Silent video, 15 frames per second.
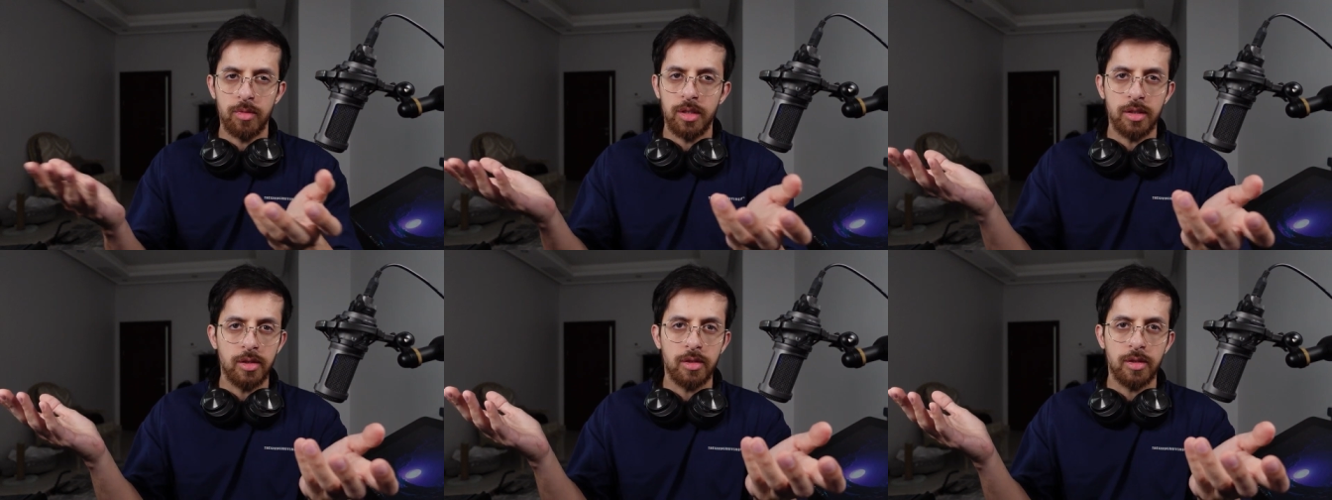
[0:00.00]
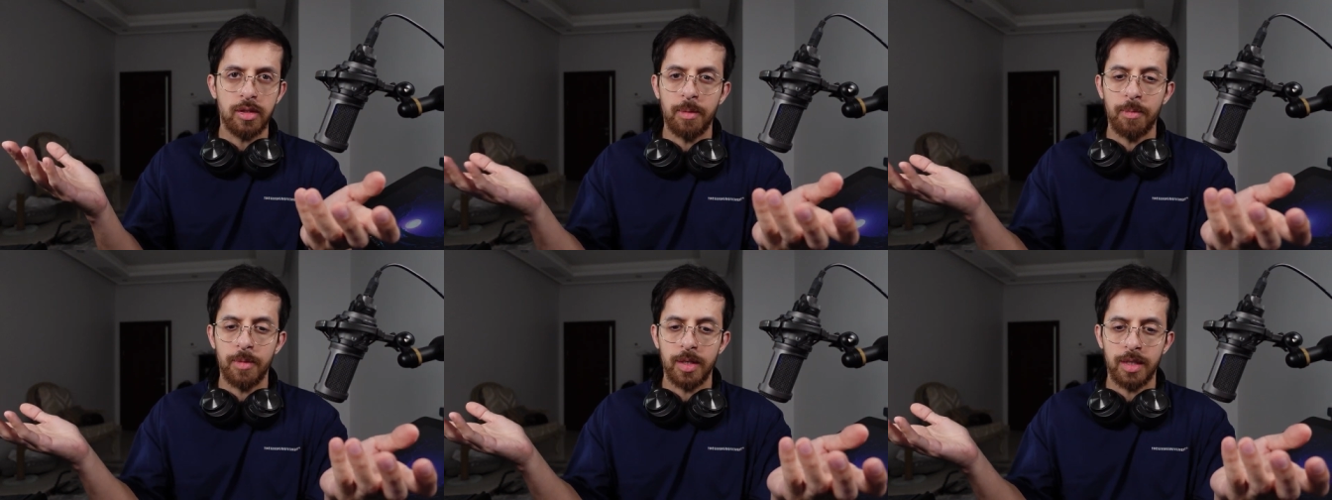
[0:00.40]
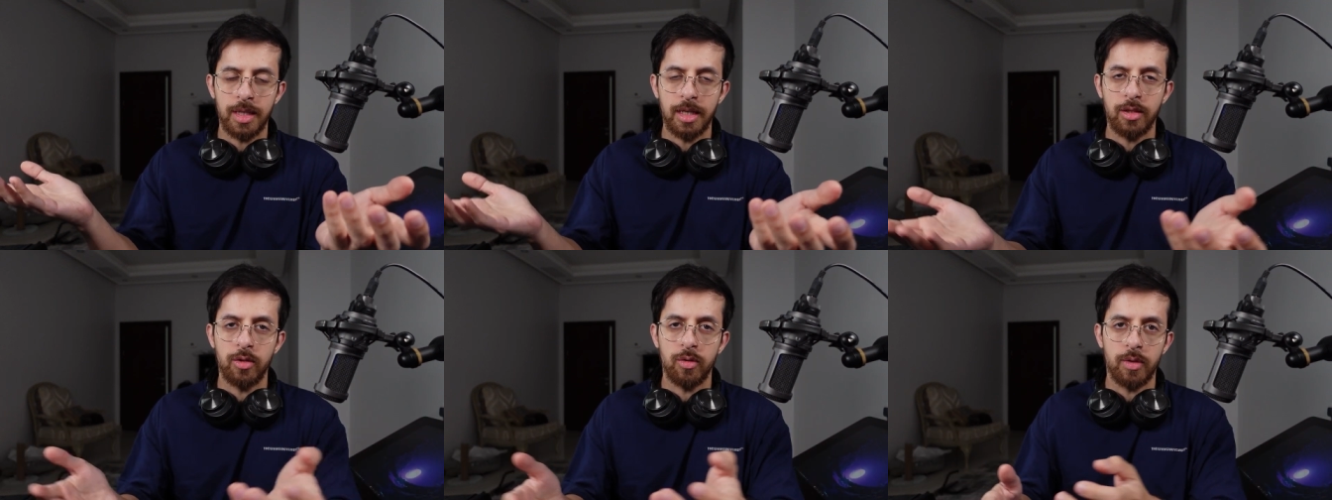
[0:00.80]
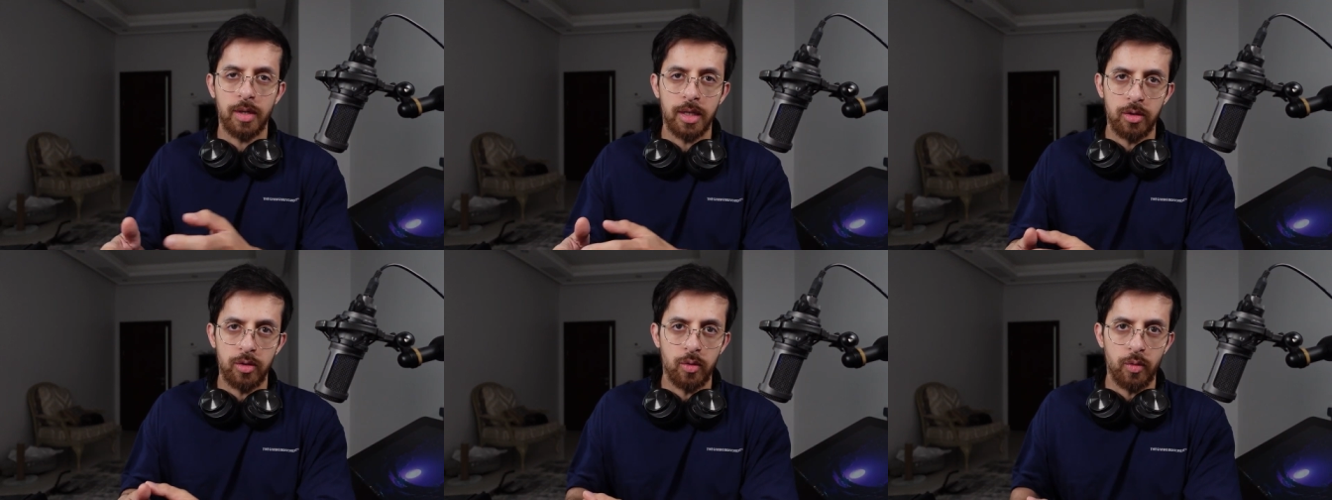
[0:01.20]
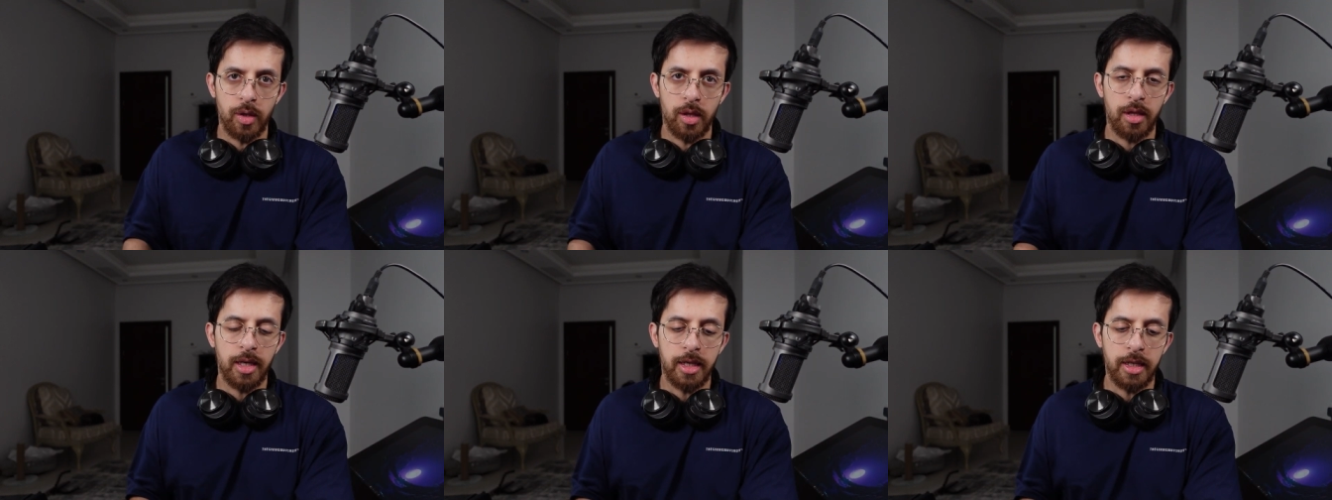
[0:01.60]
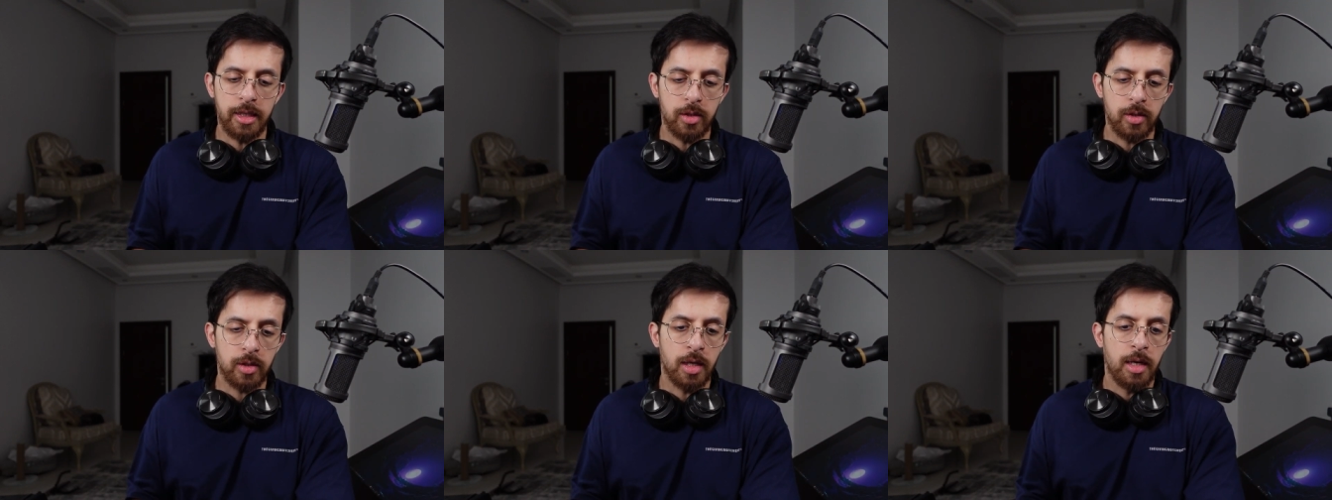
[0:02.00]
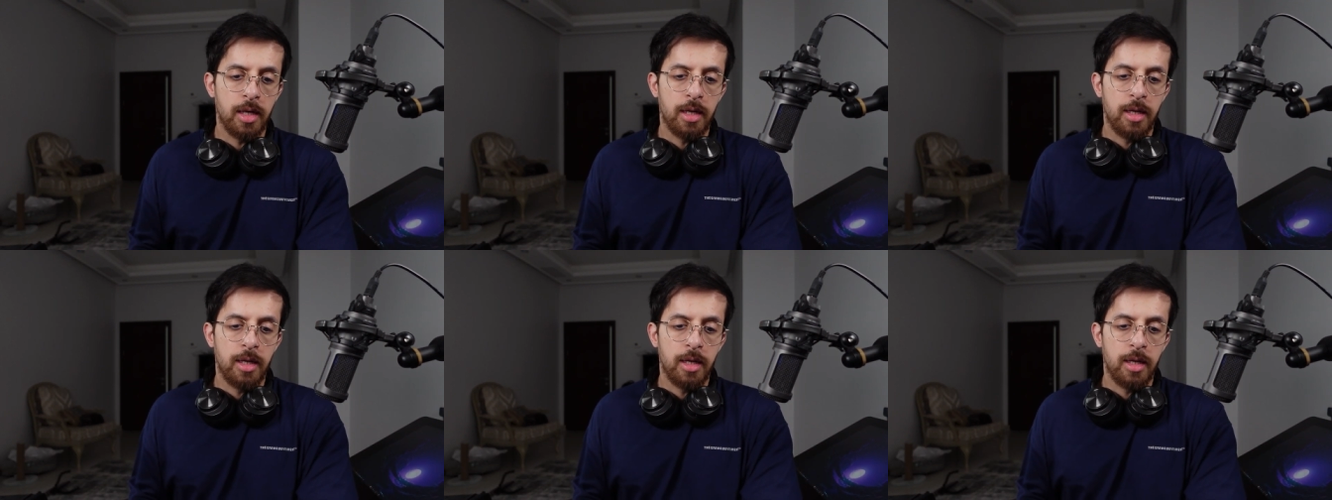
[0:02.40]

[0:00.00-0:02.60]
It's something that you can do with ease